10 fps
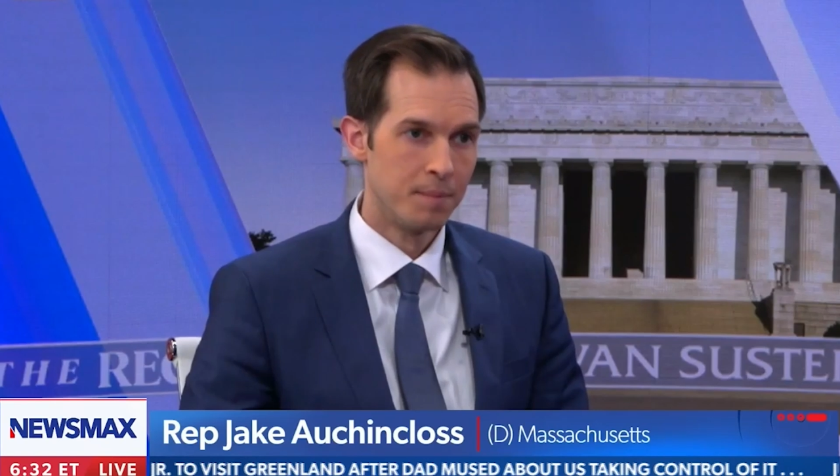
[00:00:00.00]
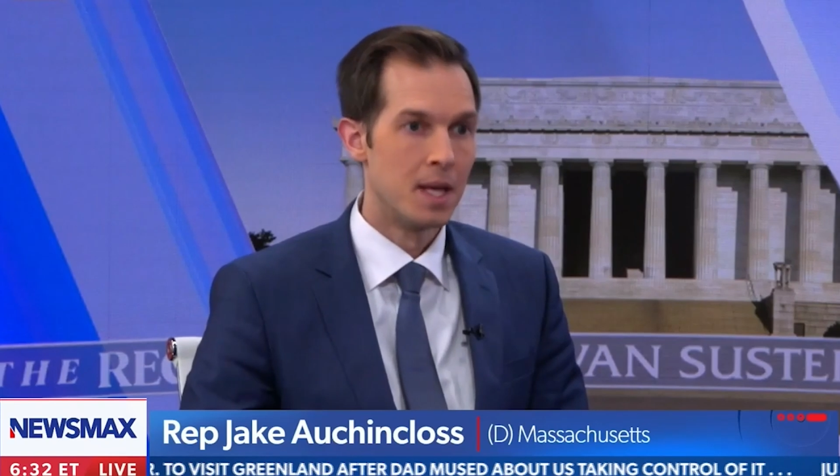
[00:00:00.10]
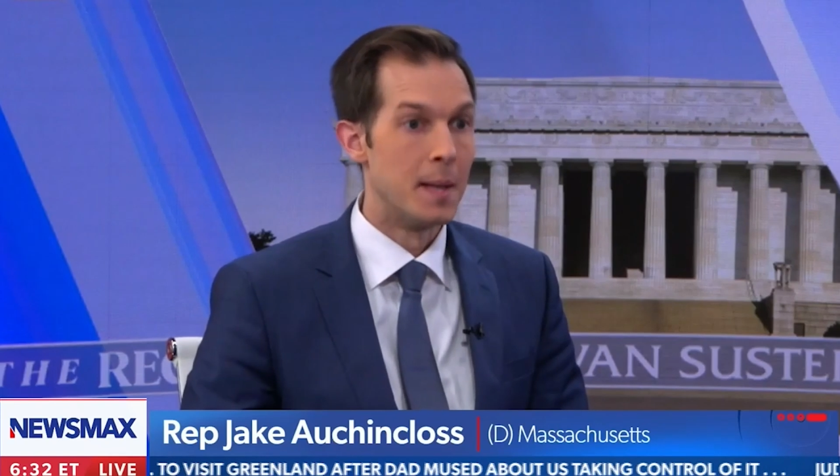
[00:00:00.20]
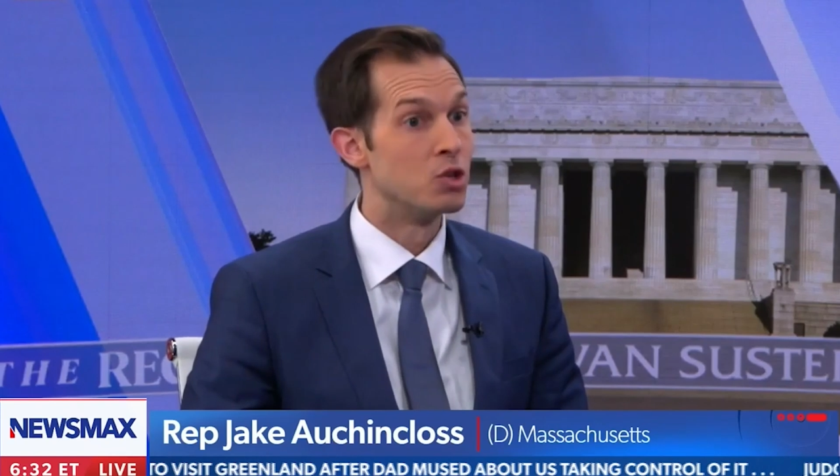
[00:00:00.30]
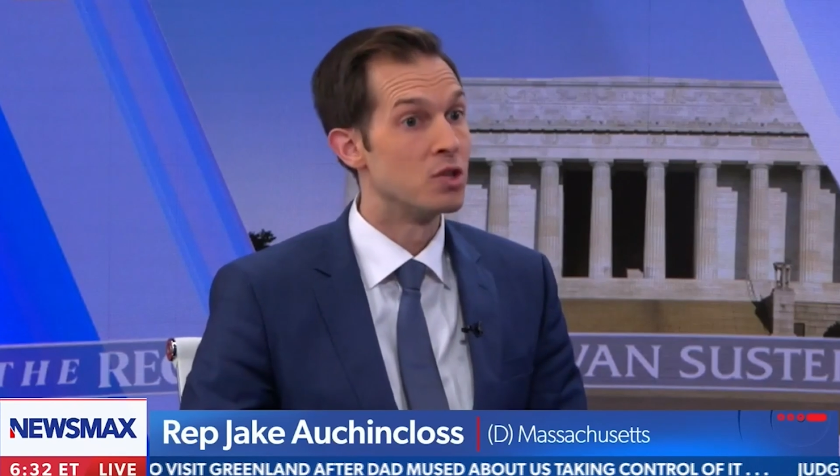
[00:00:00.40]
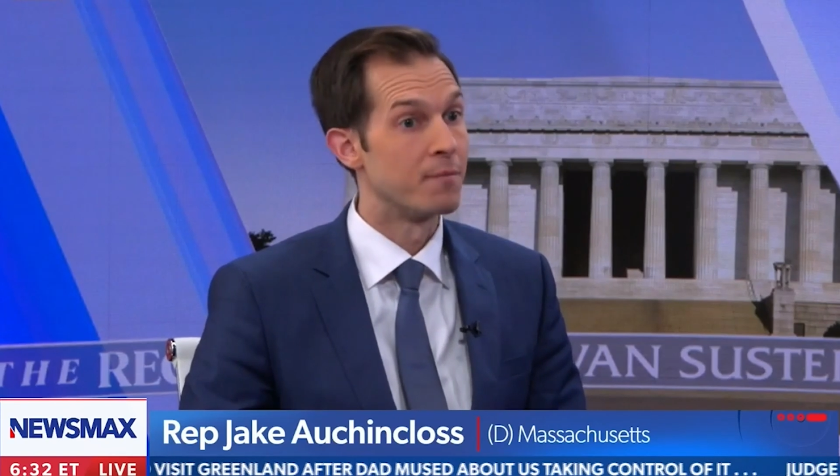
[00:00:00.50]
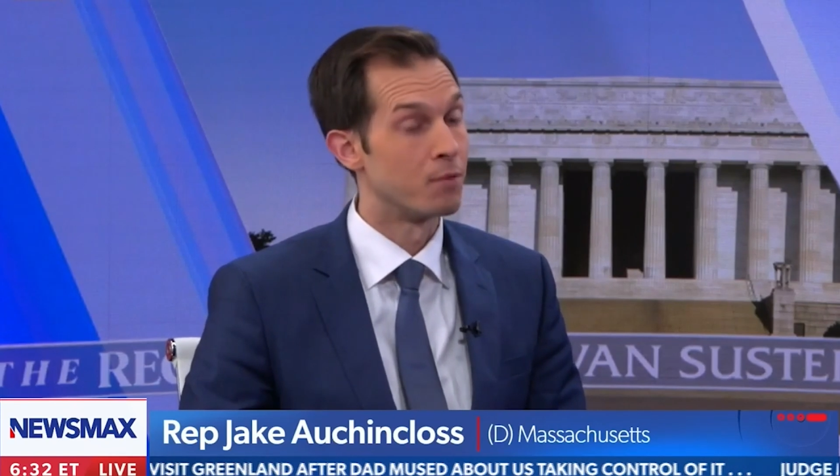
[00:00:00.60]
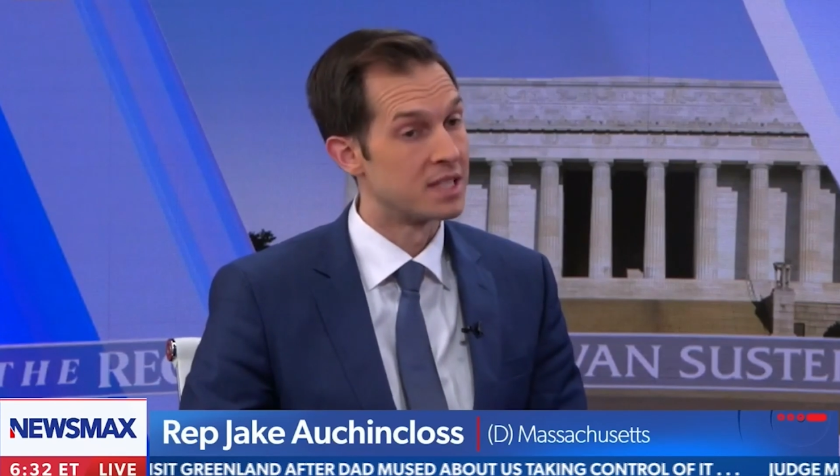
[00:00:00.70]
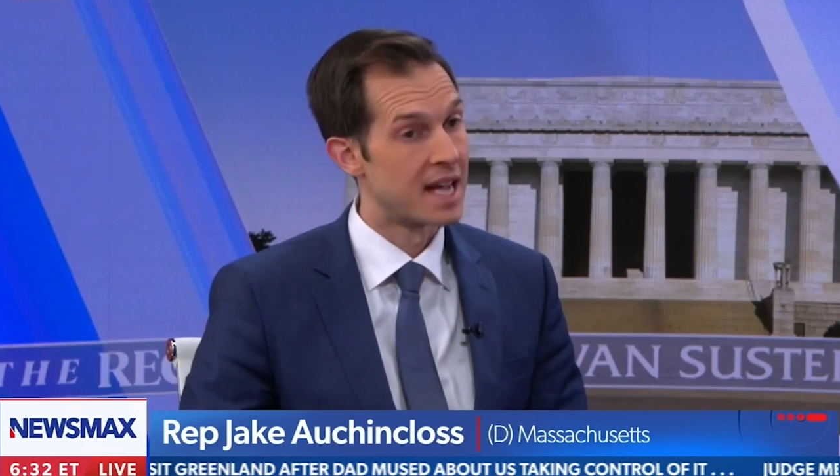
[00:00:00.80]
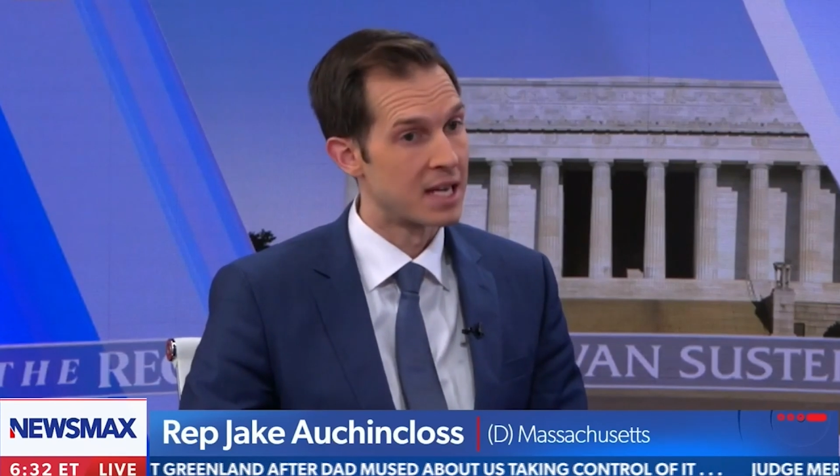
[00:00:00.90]
And they do that
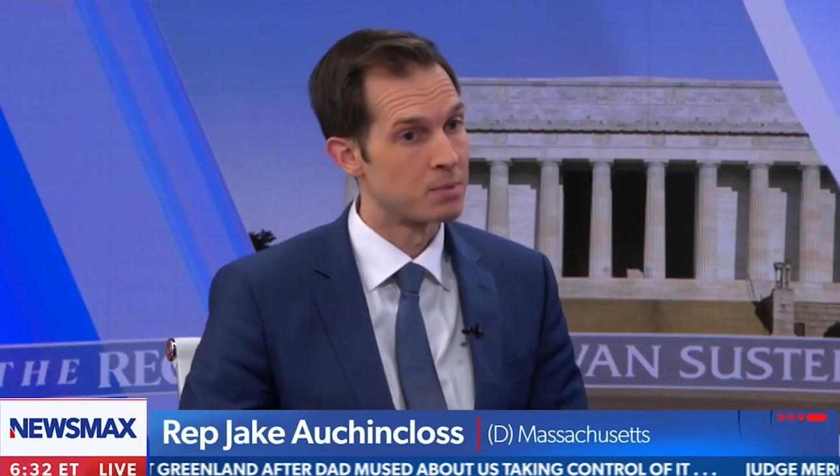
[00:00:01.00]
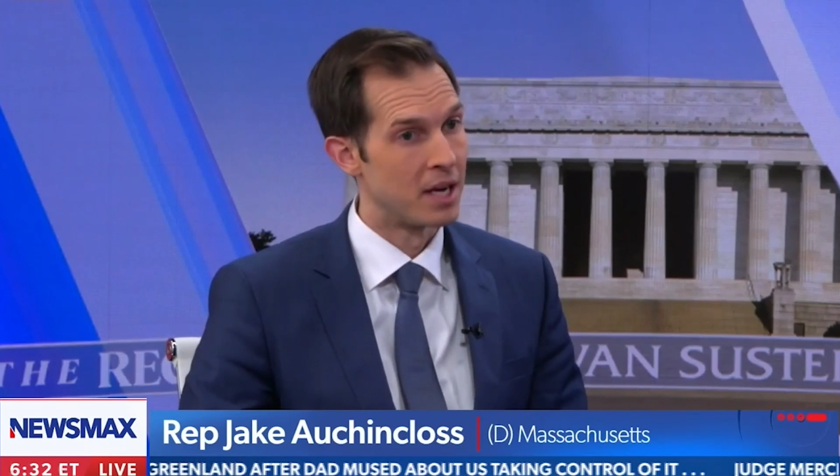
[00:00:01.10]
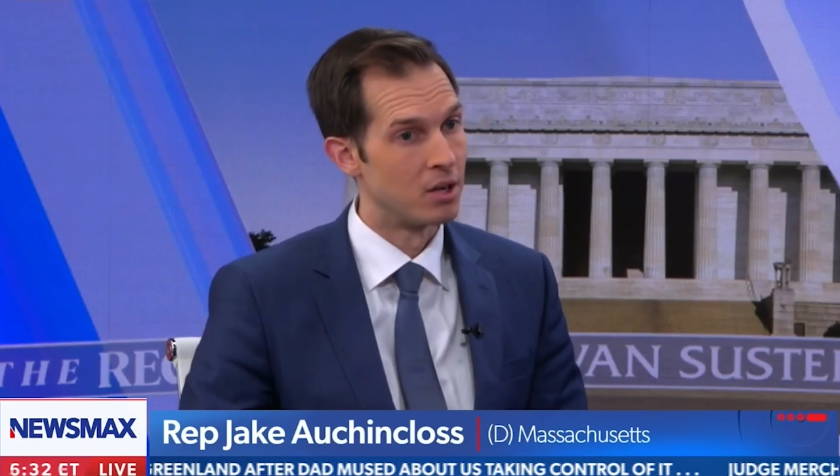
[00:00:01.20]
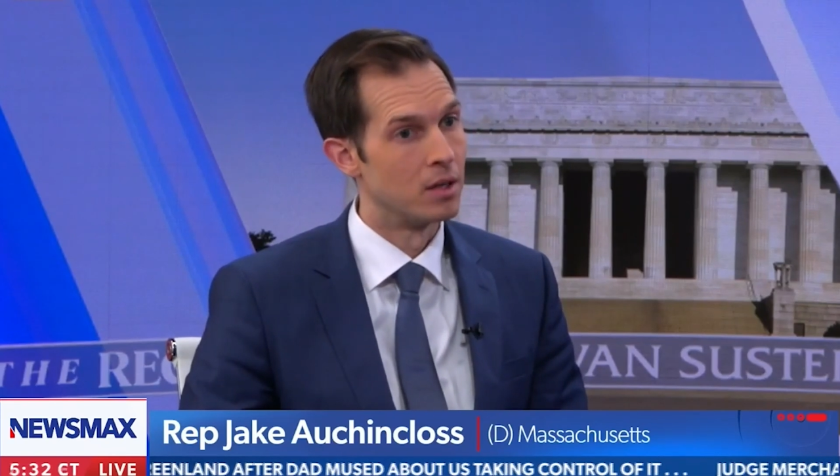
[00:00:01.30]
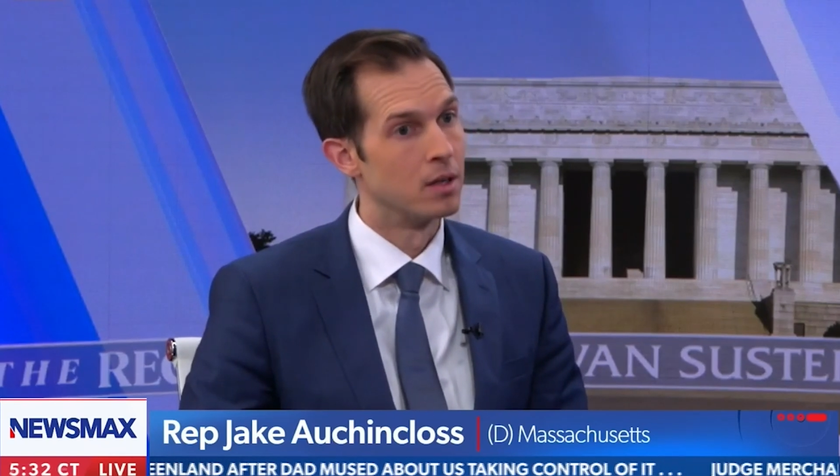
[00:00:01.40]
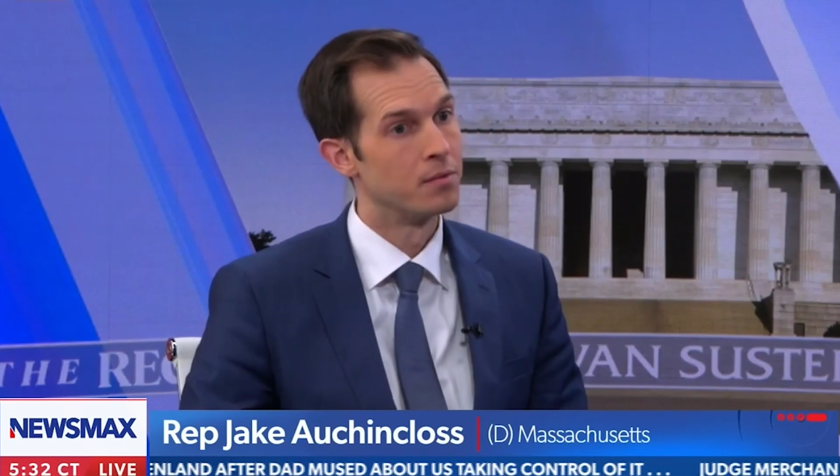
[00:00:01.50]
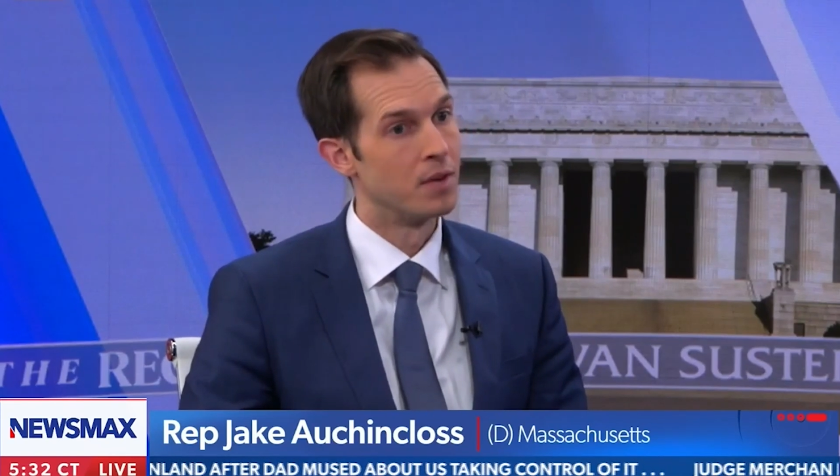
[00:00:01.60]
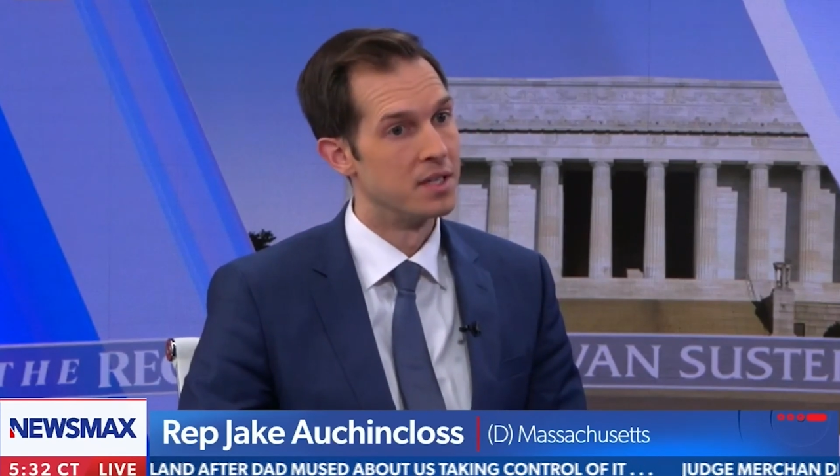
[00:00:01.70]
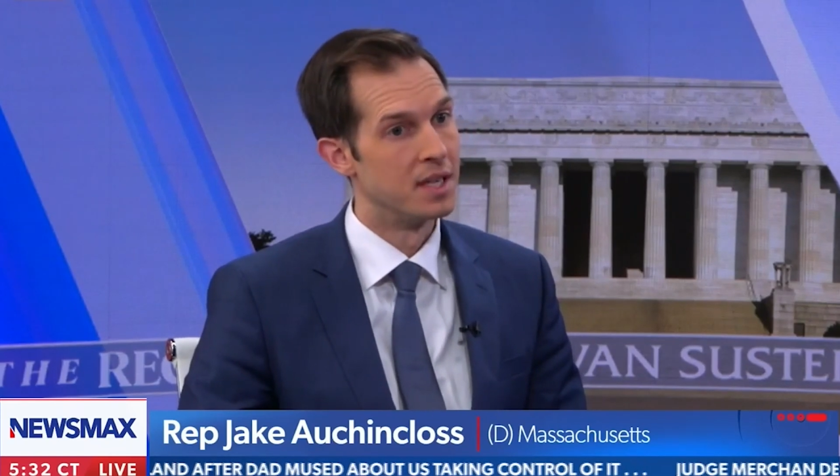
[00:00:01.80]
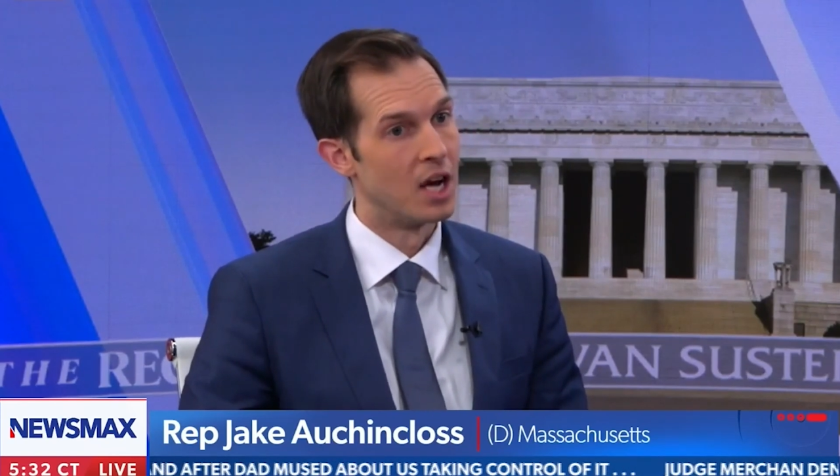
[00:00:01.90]
for taxpayer-funded